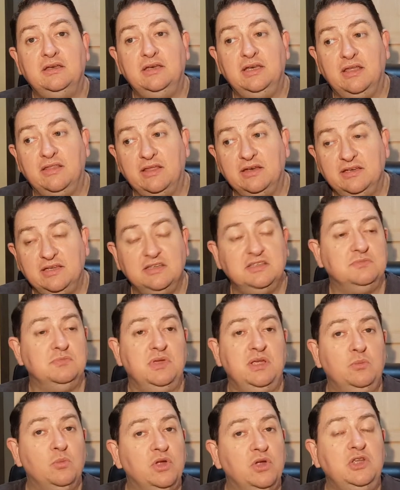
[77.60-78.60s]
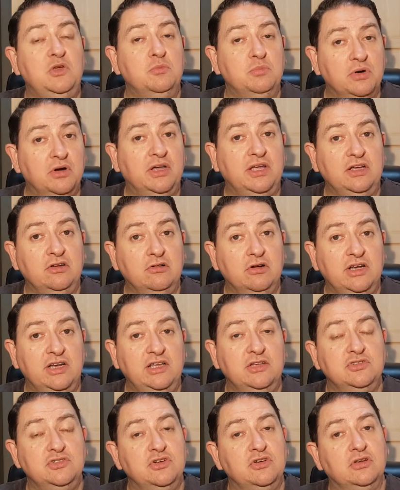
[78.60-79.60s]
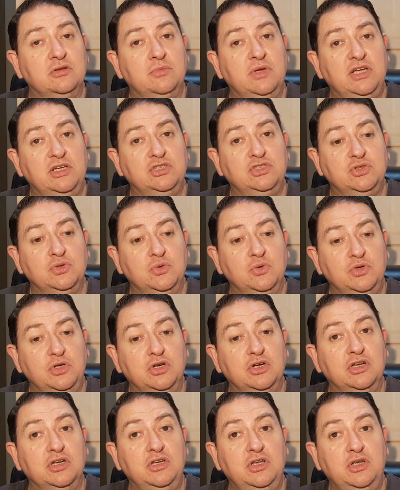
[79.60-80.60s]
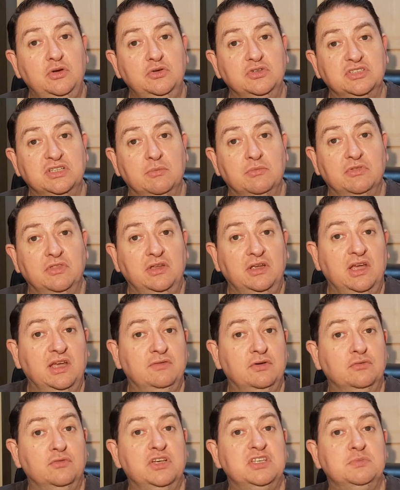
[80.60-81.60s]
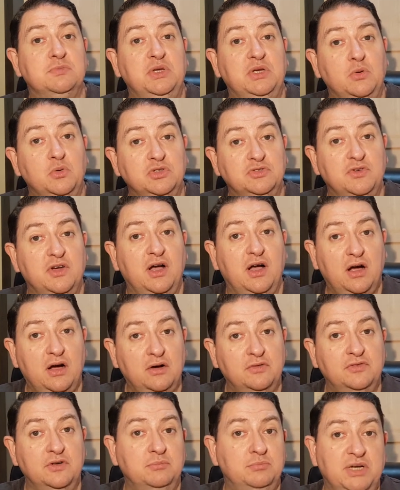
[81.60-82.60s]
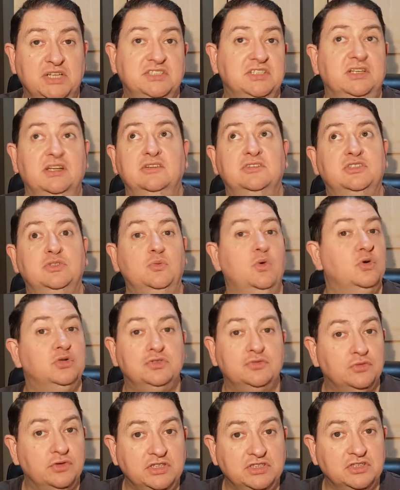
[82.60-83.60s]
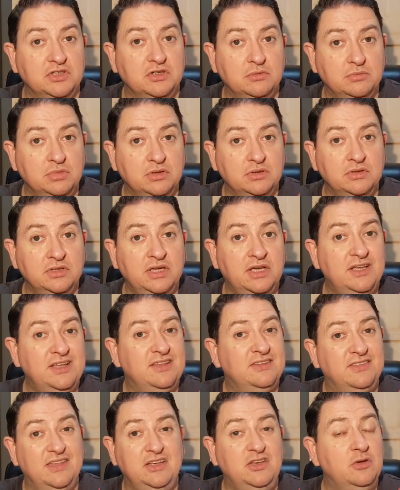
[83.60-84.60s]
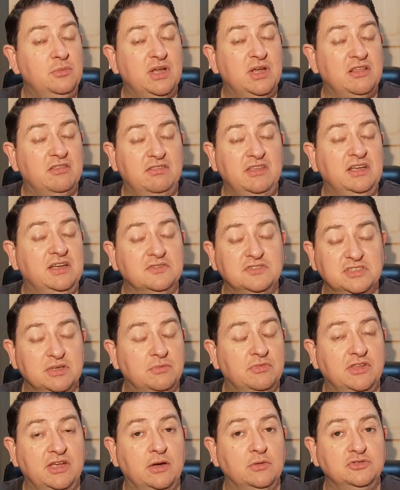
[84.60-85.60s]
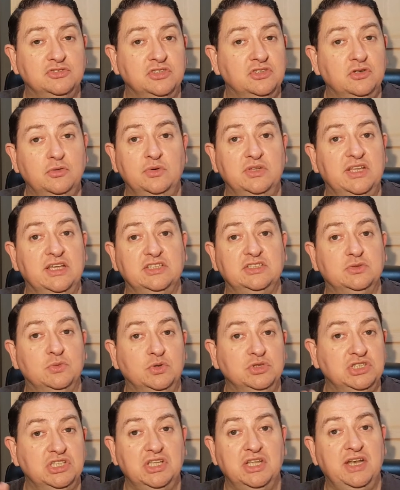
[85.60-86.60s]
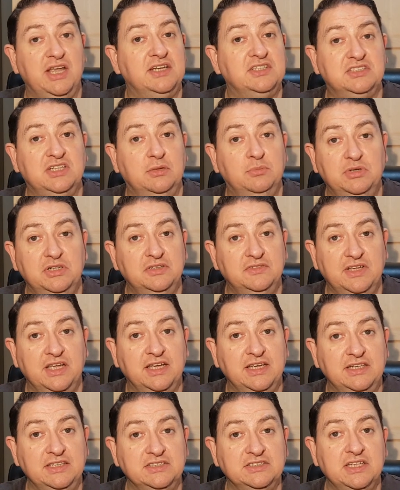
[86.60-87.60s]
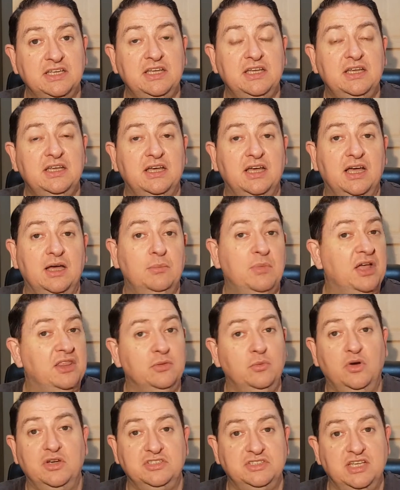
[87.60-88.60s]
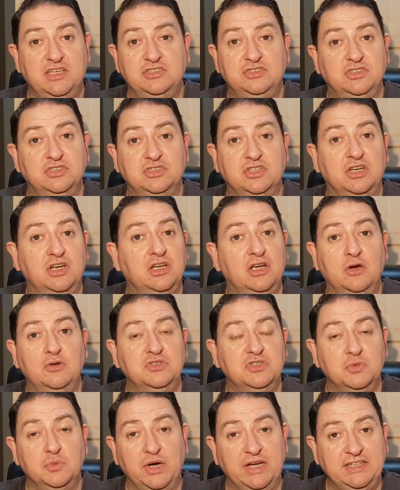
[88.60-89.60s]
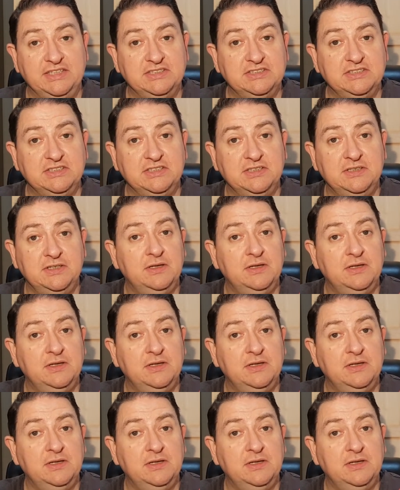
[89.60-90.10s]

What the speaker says: Now that does mean when you buy ingredients you've got to make sure you're going to use something. If a recipe calls for half a butternut squash, for example, then you better think of something else to do with that squash in the next couple of days, otherwise that's just going to go to waste.